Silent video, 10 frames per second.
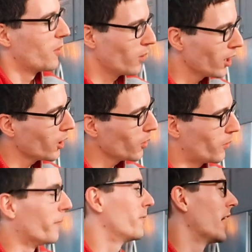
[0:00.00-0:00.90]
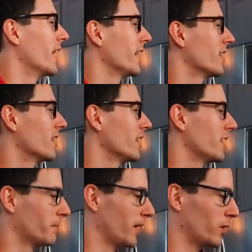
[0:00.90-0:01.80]
Woo! Finally,
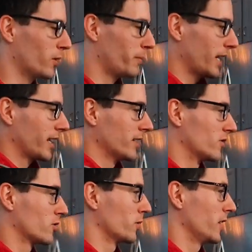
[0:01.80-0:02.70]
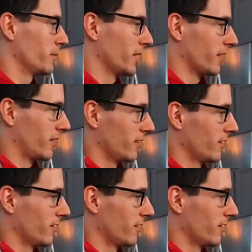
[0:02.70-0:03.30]
my lower back is screaming.